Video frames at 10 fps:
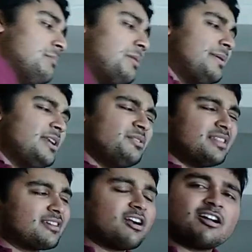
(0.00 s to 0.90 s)
But we know
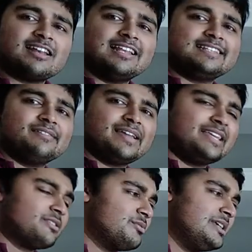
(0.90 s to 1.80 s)
that the cardinality of
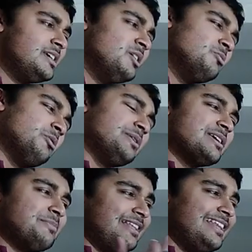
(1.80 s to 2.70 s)
A3, well, we
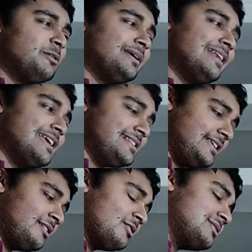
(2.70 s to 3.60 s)
can be a little bit
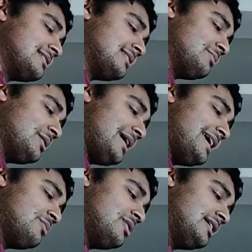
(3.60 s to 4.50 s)
lazy and notice that, well,
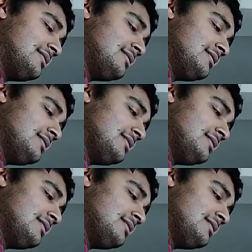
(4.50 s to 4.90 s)
A1